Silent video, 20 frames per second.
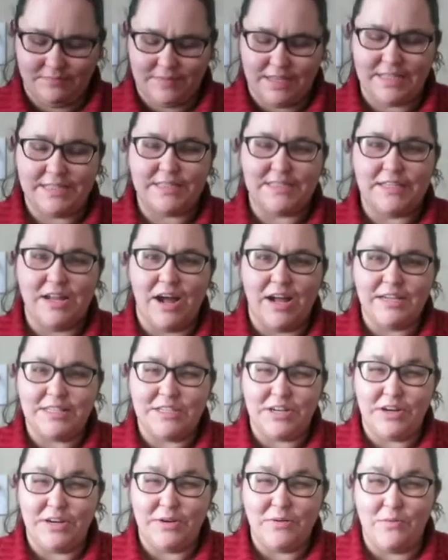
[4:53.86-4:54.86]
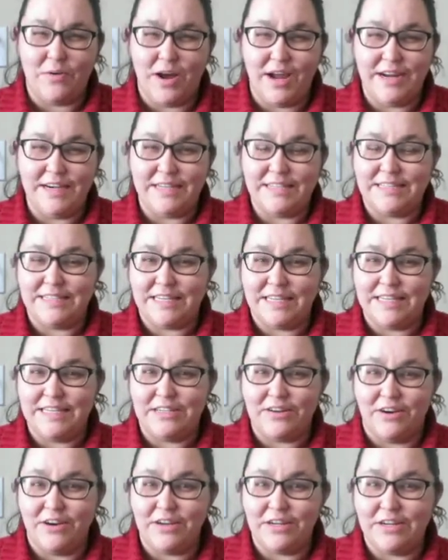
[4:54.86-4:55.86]
it's not turning white, it's getting
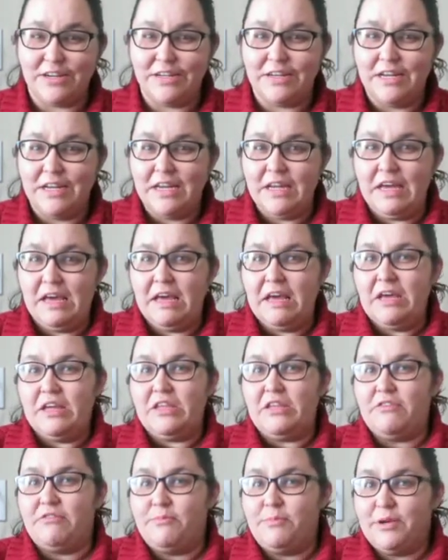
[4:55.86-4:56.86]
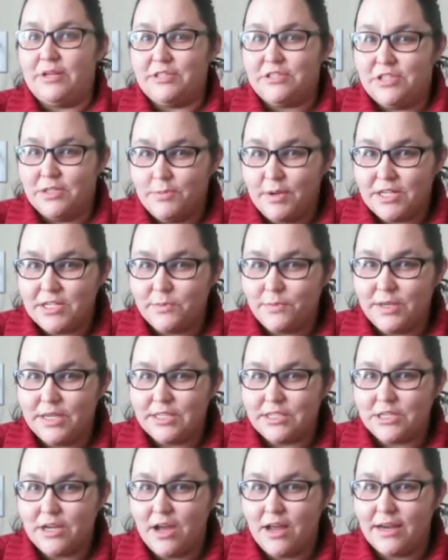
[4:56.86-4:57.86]
darker, you've put too much
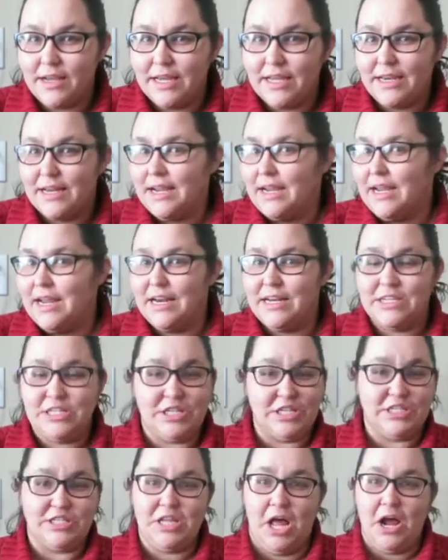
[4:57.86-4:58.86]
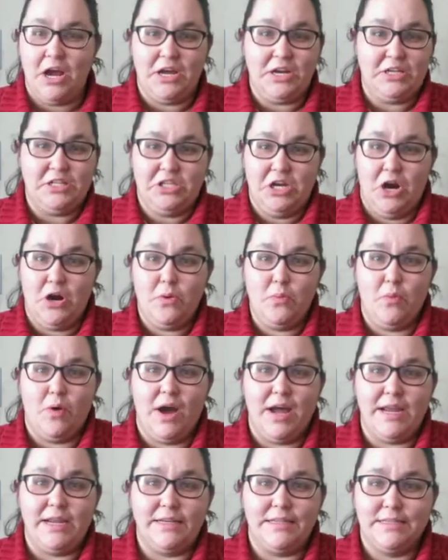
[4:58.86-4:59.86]
bleach on it, and it's just not going to turn
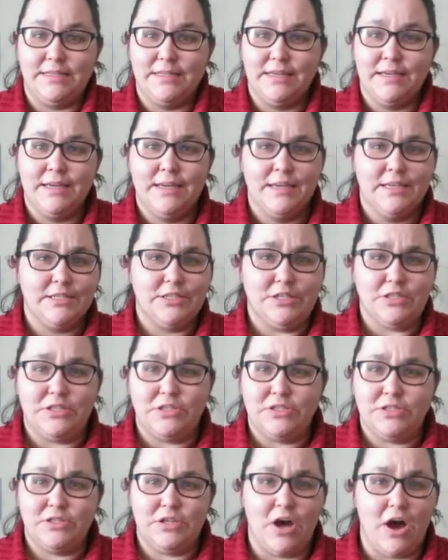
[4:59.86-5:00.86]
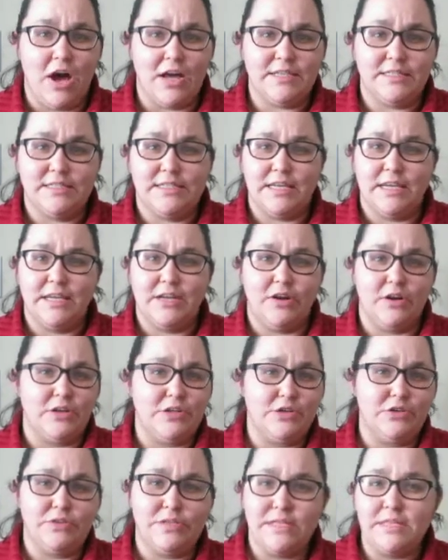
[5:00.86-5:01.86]
white. Just toss it
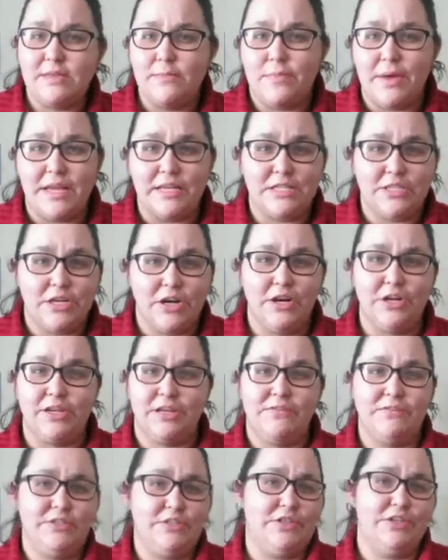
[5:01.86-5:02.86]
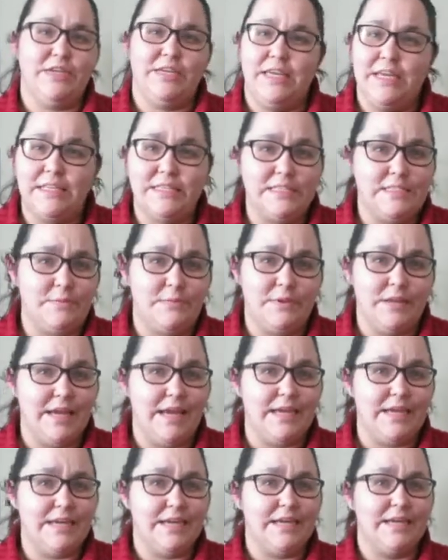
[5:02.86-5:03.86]
or use it as a bed shirt, give it to your kids to
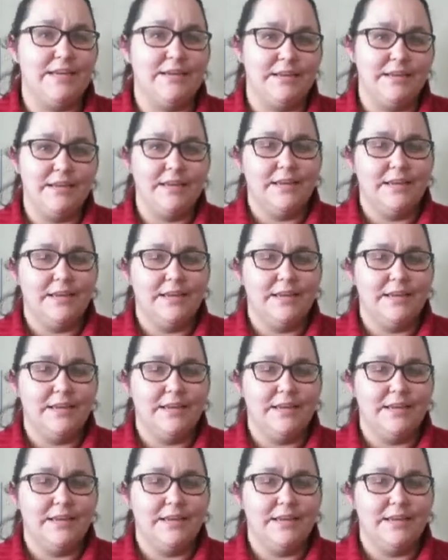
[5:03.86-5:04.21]
play in,